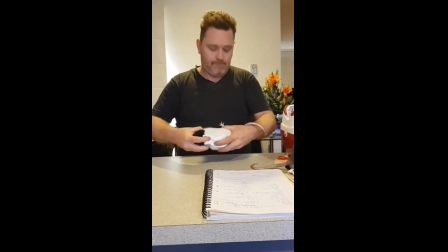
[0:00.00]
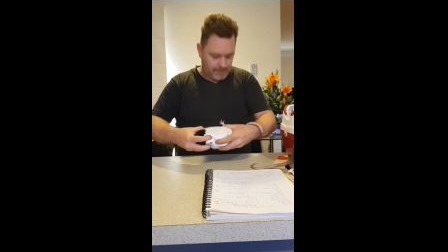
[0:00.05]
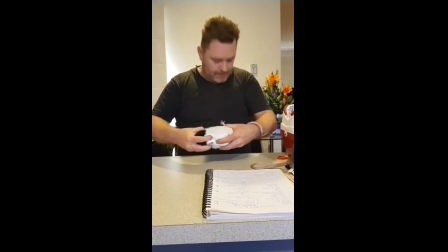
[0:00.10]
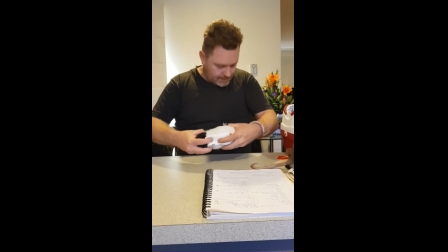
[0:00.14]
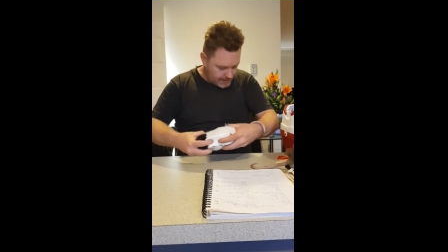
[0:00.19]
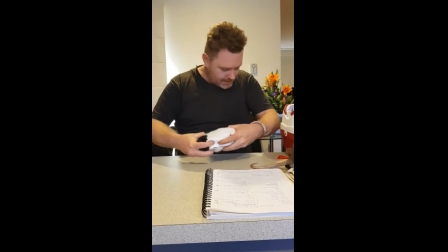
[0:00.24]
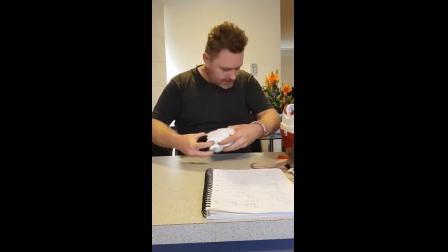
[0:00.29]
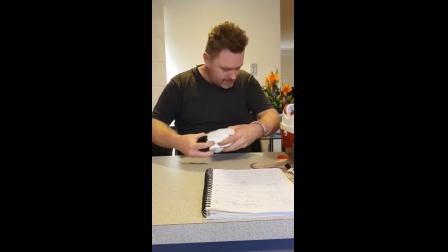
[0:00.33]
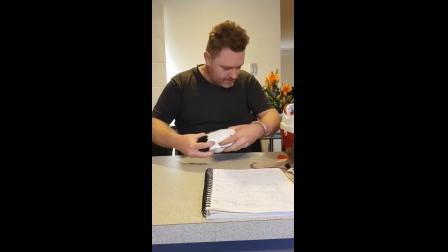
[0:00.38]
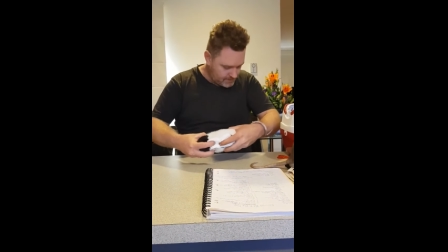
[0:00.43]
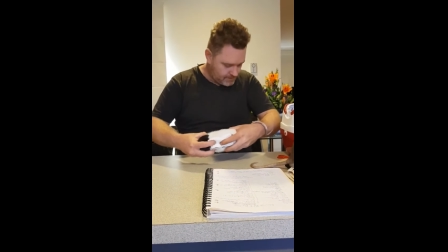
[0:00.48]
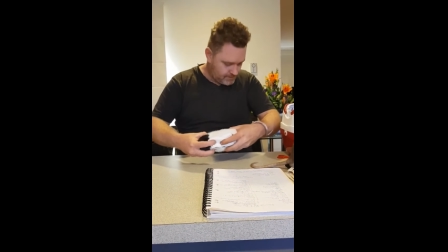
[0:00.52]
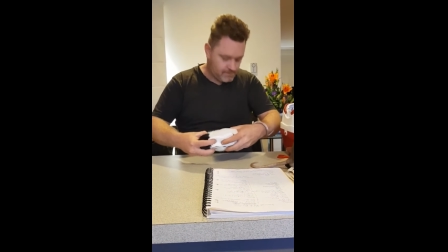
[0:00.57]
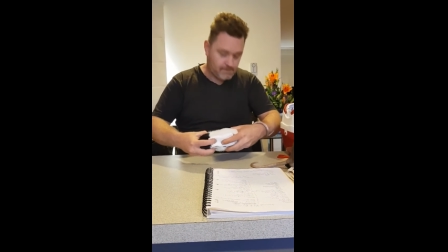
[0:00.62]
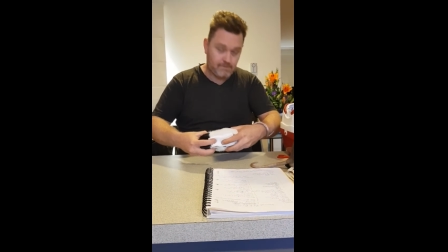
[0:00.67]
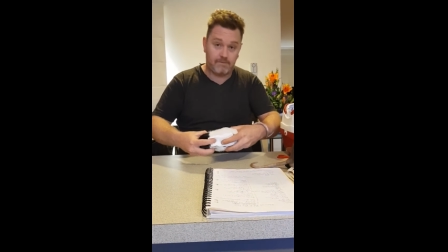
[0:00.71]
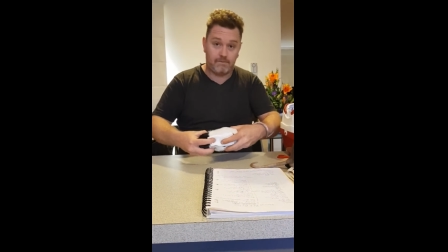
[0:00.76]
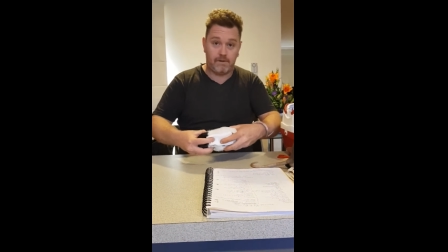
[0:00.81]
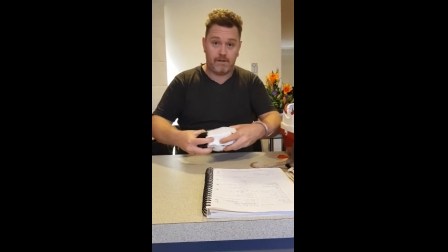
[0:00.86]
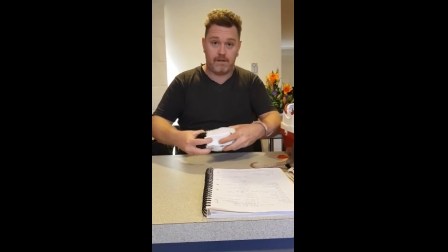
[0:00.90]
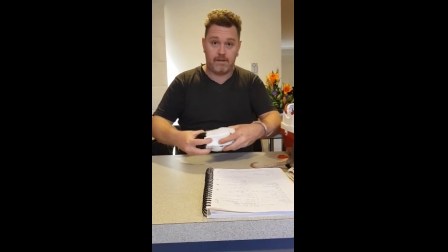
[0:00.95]
That's
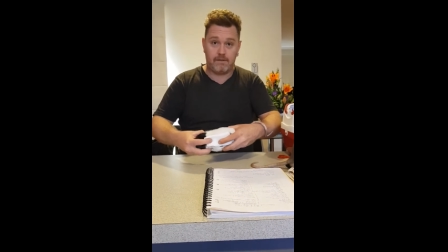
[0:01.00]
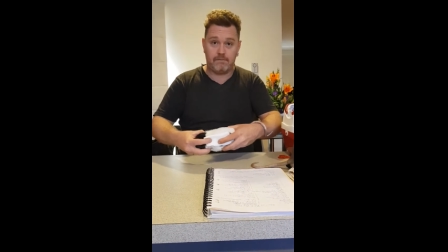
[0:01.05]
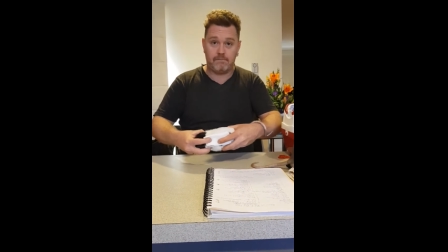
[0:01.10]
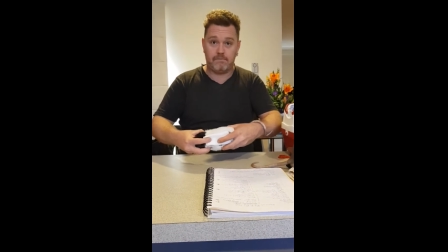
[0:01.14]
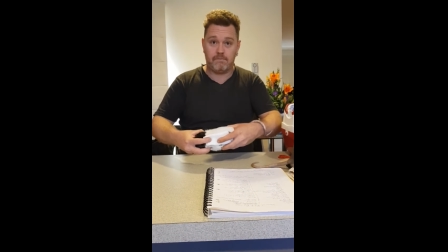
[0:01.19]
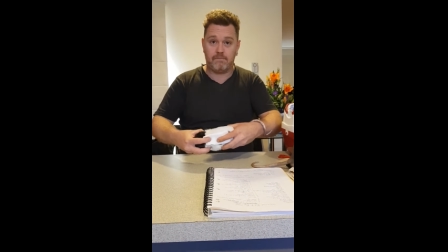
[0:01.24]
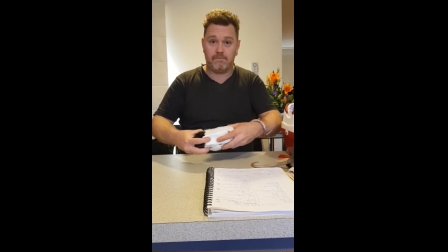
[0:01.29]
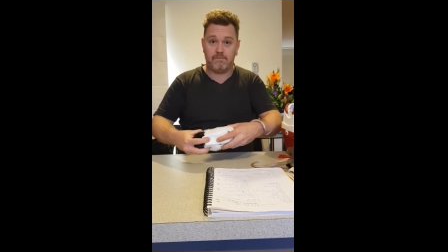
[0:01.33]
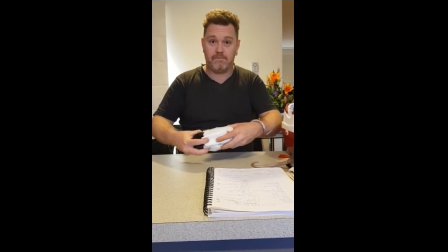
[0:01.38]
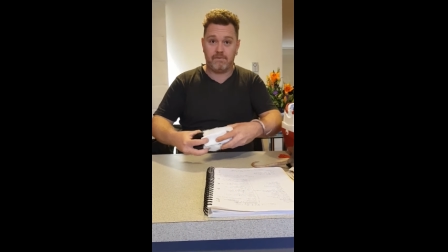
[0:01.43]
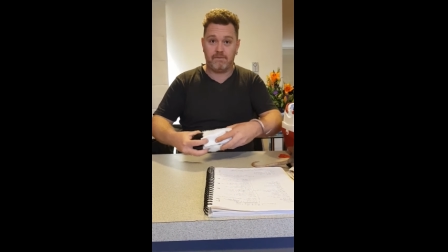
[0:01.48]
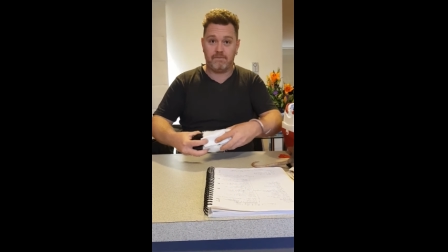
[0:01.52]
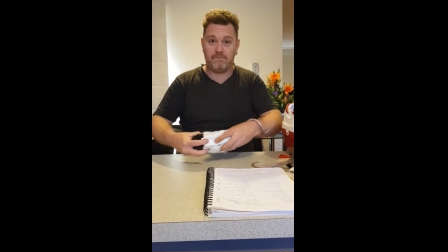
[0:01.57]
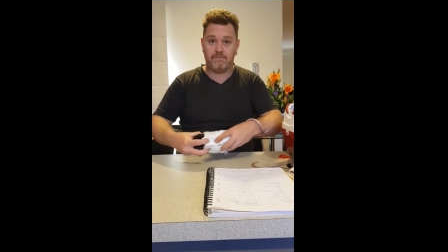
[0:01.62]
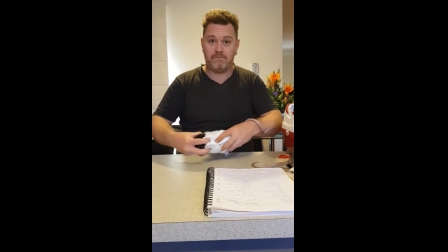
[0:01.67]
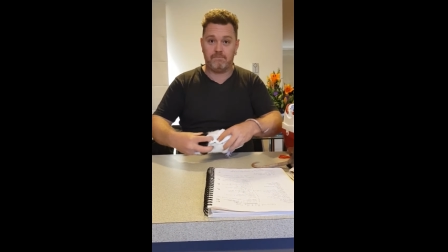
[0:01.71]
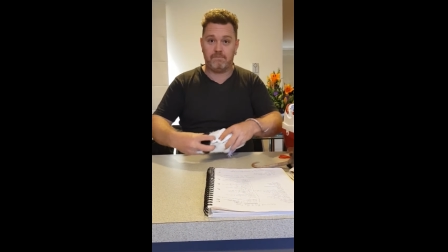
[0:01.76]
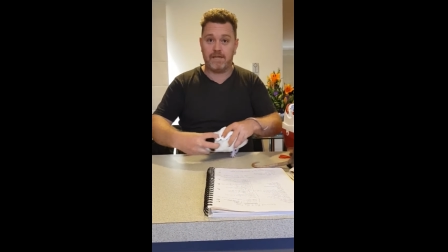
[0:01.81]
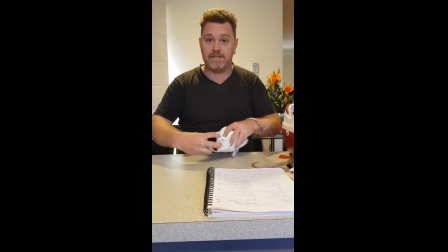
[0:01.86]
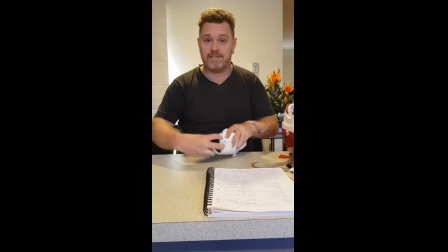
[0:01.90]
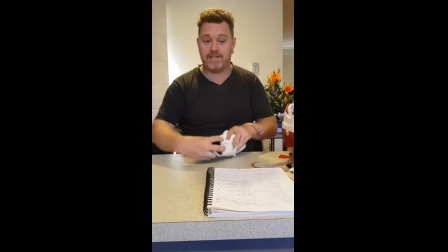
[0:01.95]

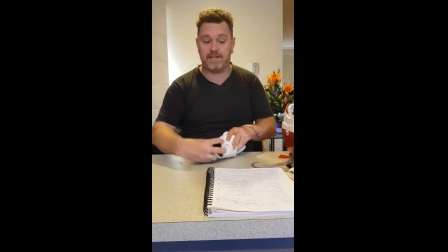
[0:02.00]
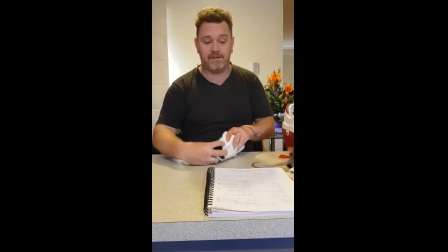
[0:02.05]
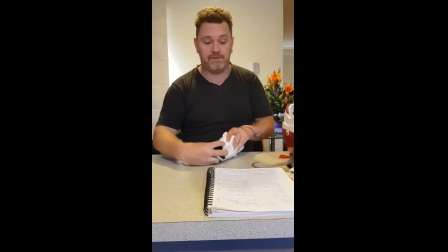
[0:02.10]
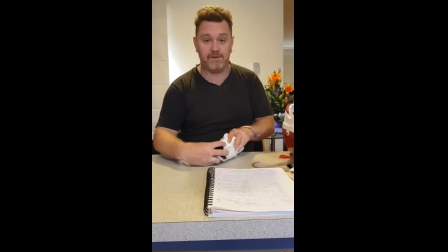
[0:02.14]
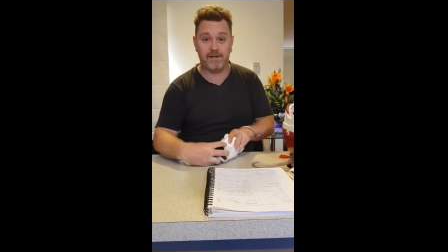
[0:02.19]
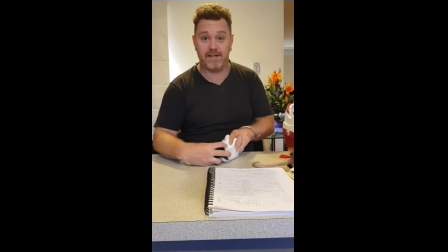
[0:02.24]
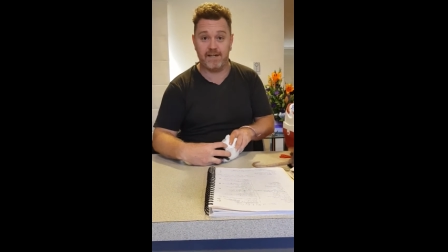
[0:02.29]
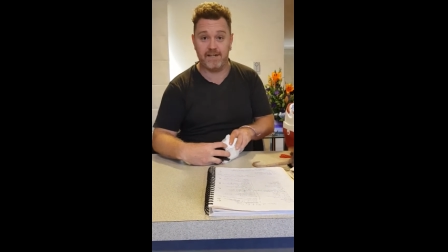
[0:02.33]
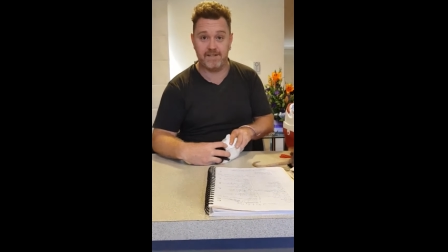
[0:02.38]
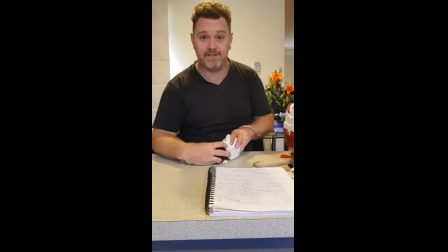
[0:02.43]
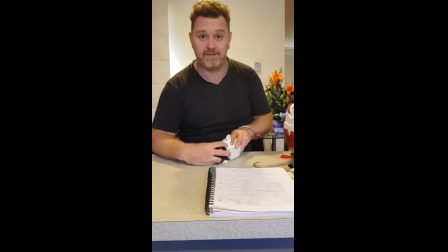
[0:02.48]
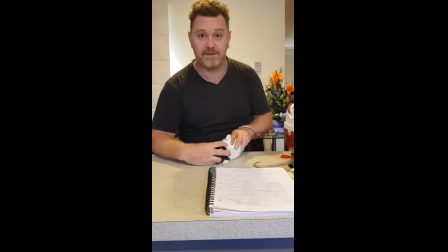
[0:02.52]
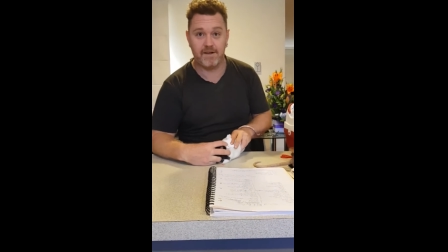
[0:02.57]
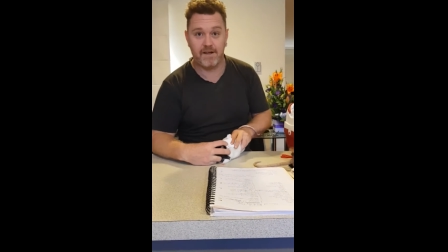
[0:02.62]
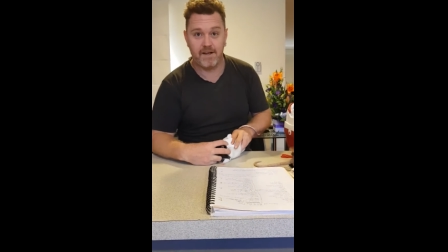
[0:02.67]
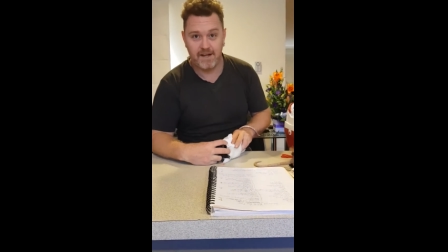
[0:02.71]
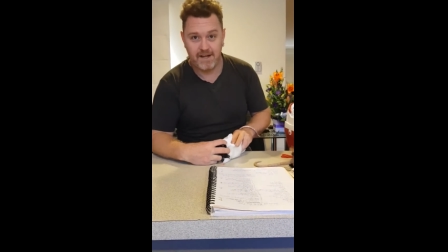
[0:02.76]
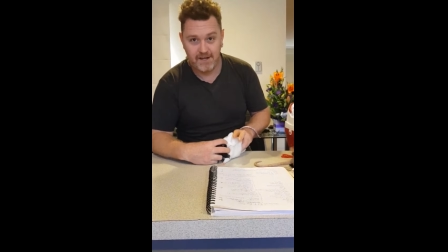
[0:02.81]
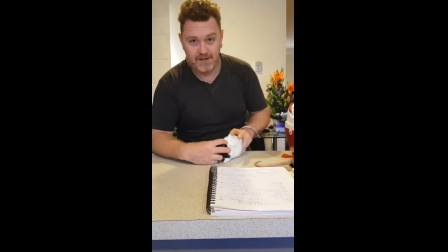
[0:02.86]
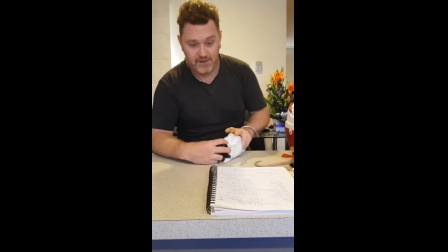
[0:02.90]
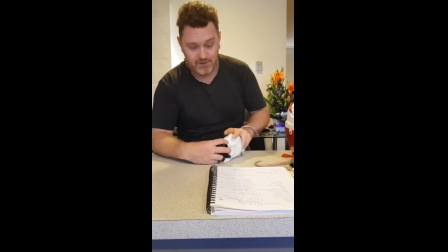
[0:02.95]
basically what it is.
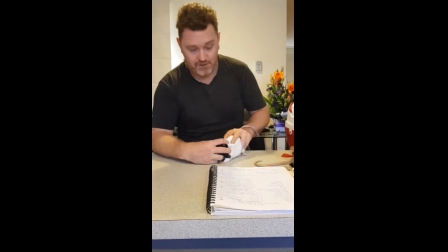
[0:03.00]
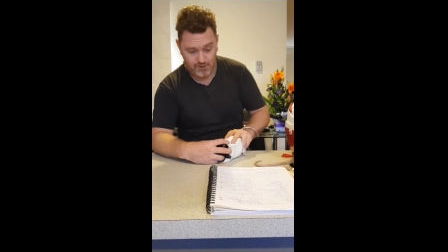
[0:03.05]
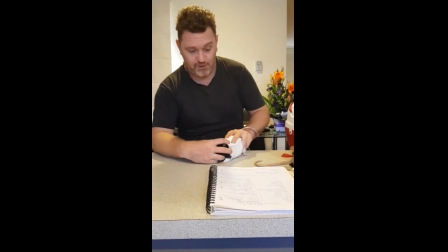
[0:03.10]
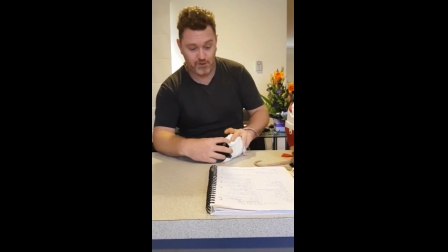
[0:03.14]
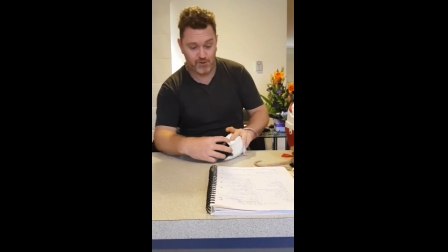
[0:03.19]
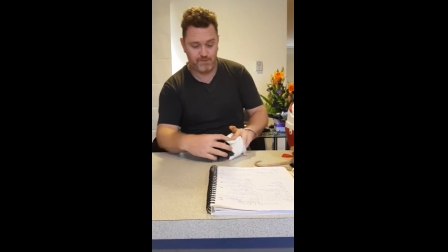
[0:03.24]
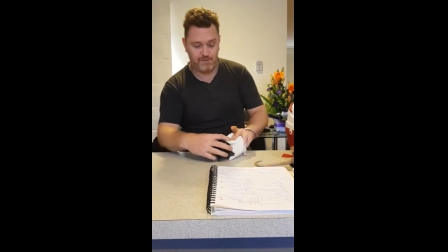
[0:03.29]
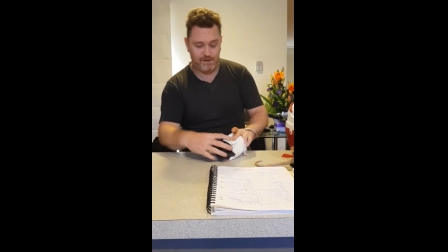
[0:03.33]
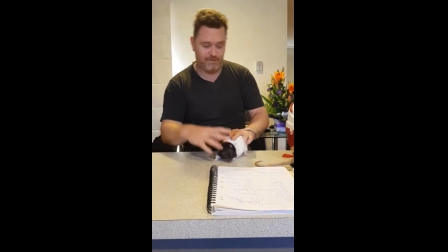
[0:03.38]
Excuse